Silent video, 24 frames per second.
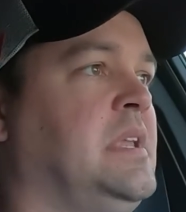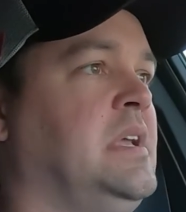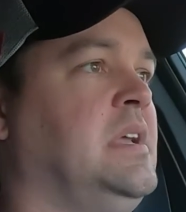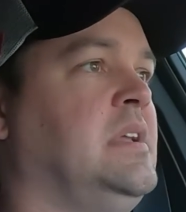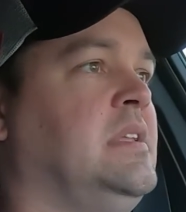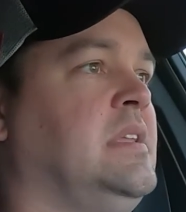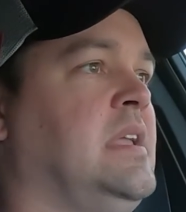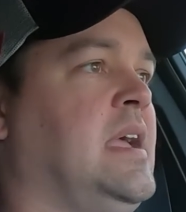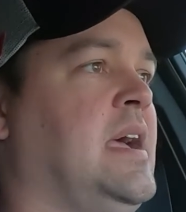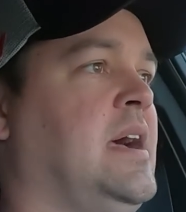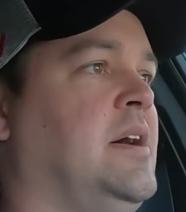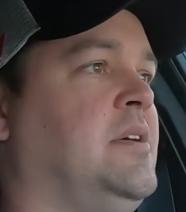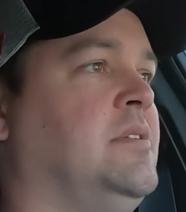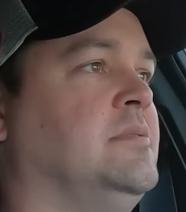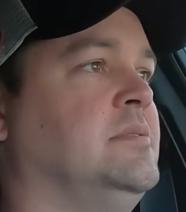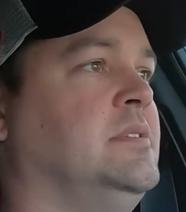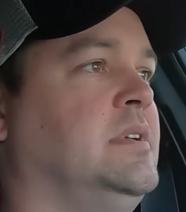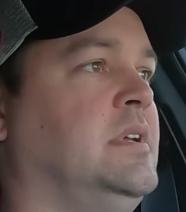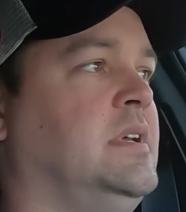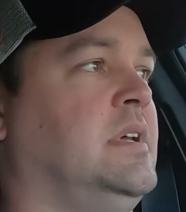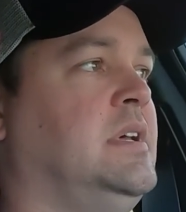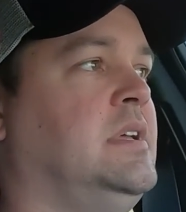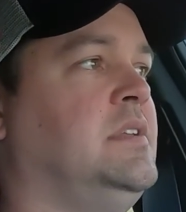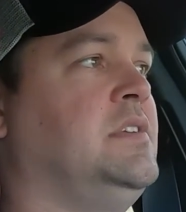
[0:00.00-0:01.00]
Now,
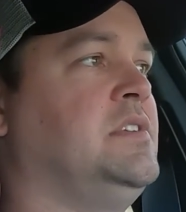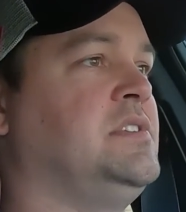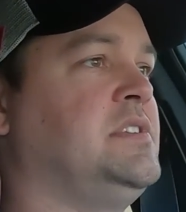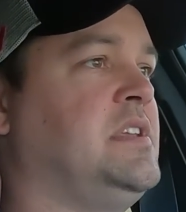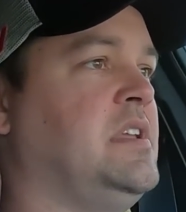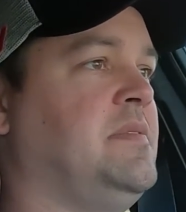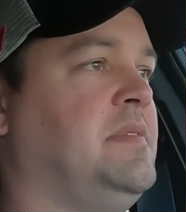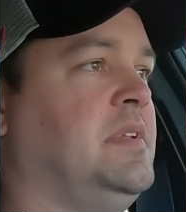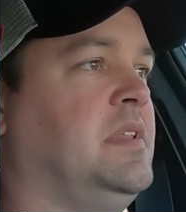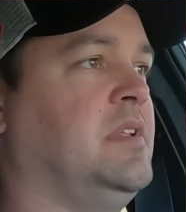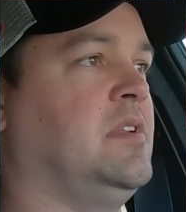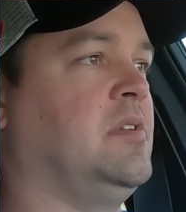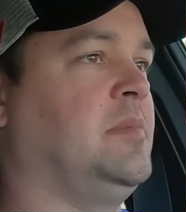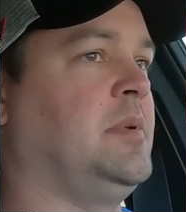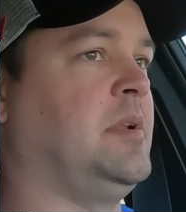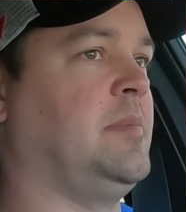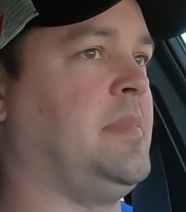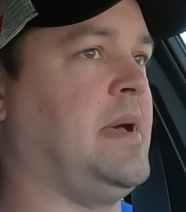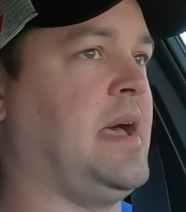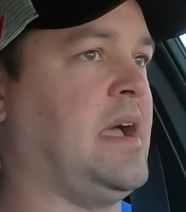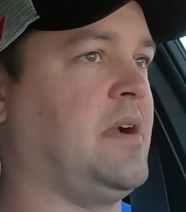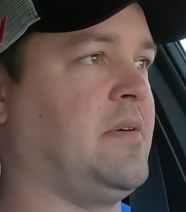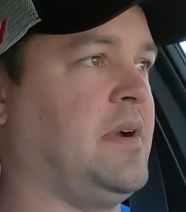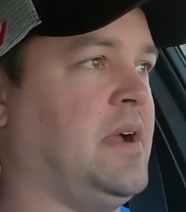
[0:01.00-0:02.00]
just to give you a little bit of
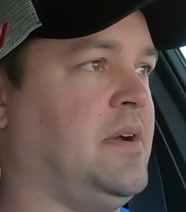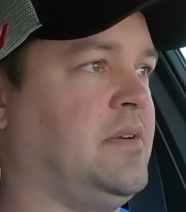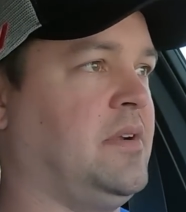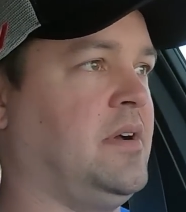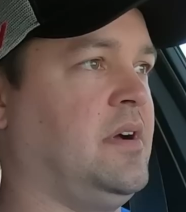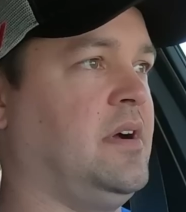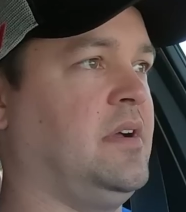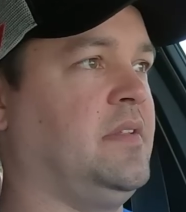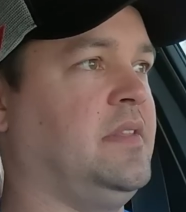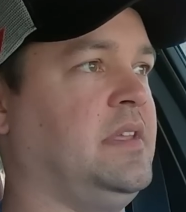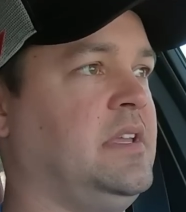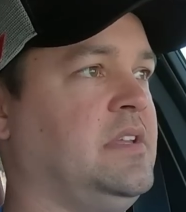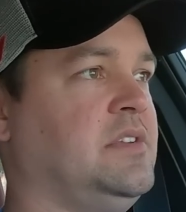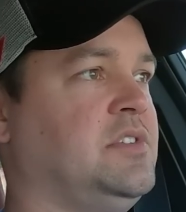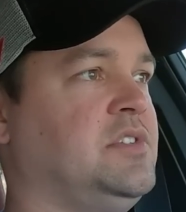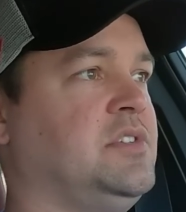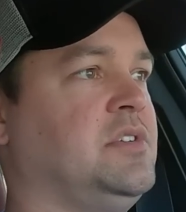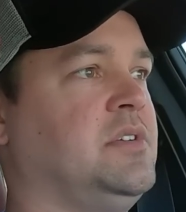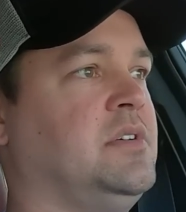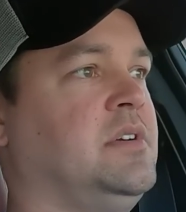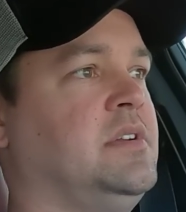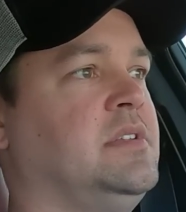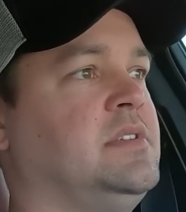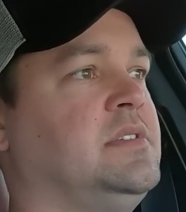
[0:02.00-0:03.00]
background on the
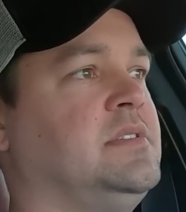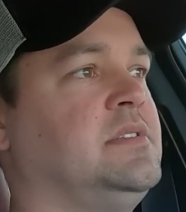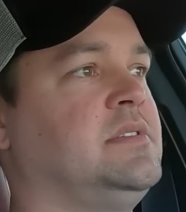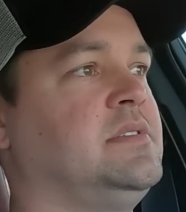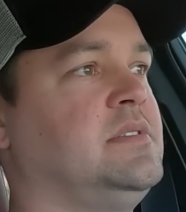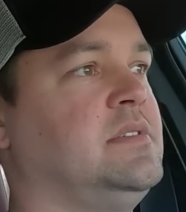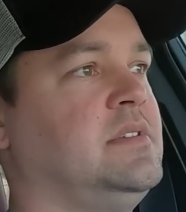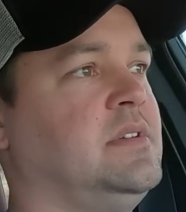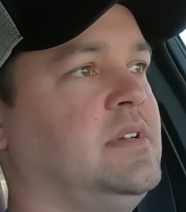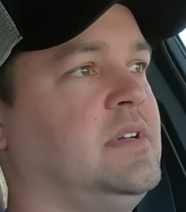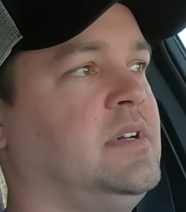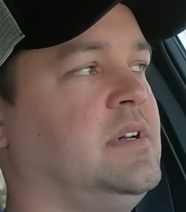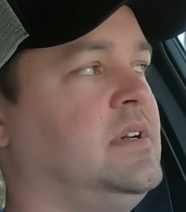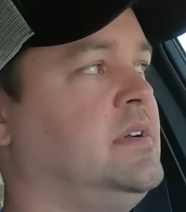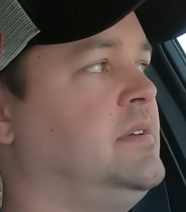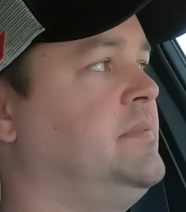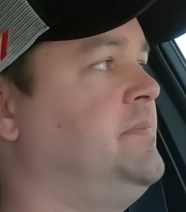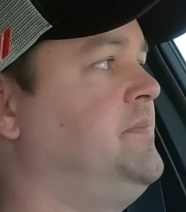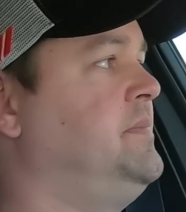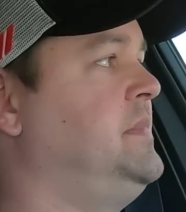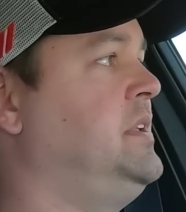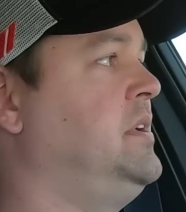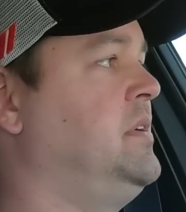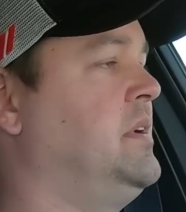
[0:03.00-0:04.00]
insurance,
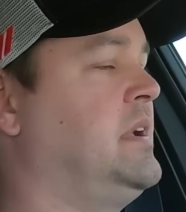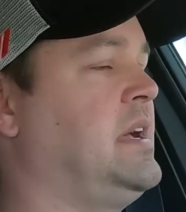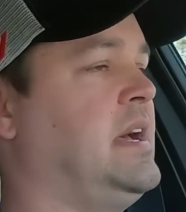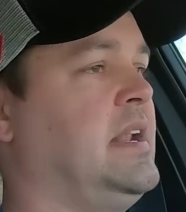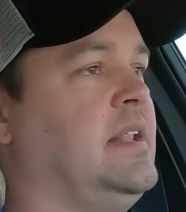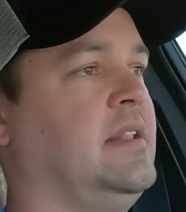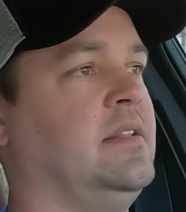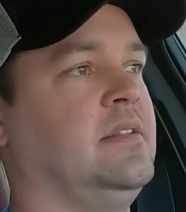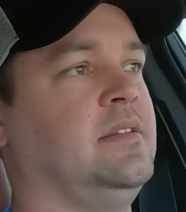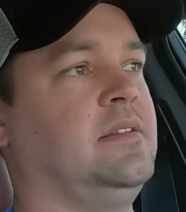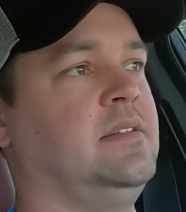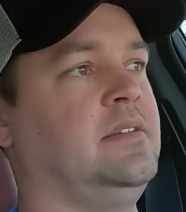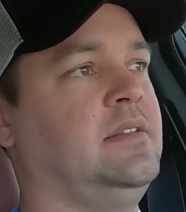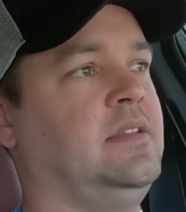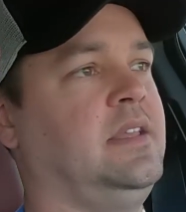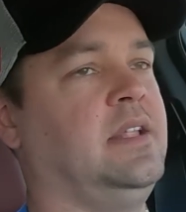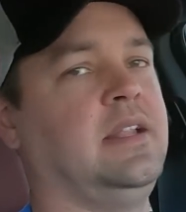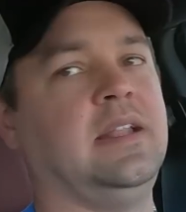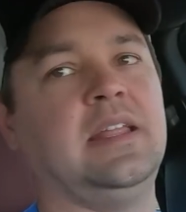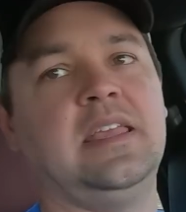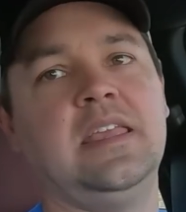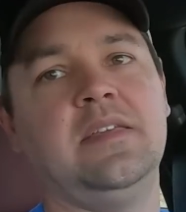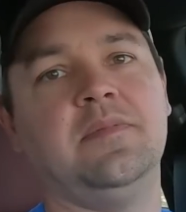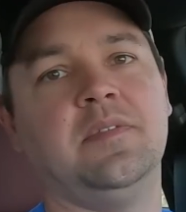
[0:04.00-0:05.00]
kind of get
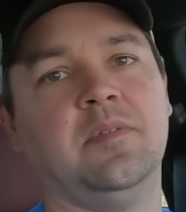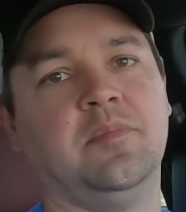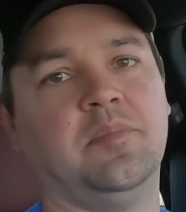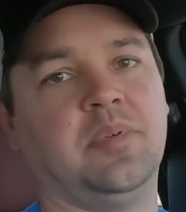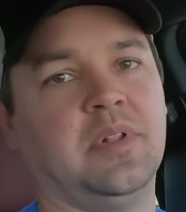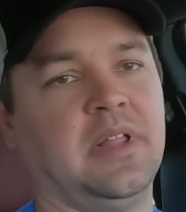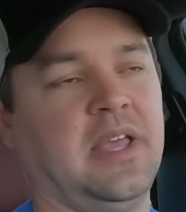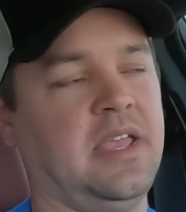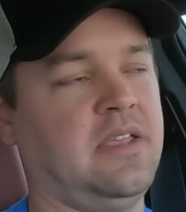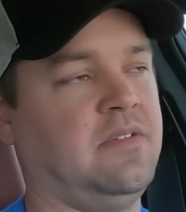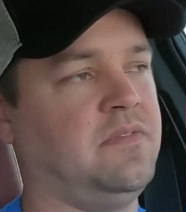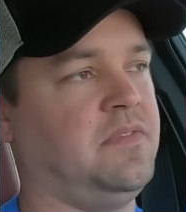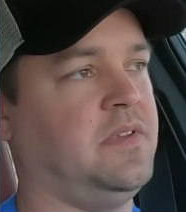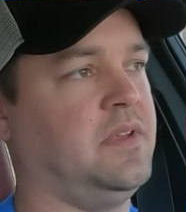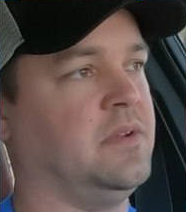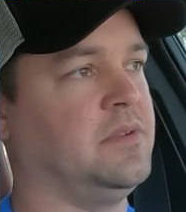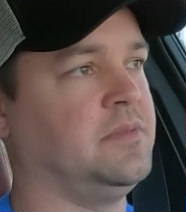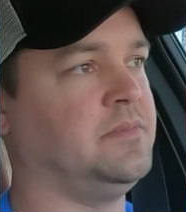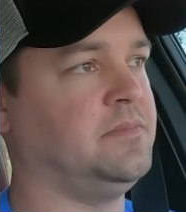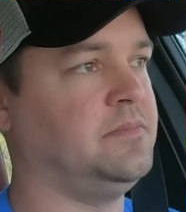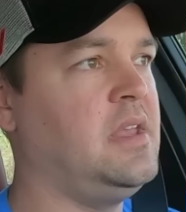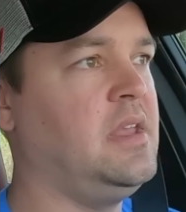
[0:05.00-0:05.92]
an even playing field.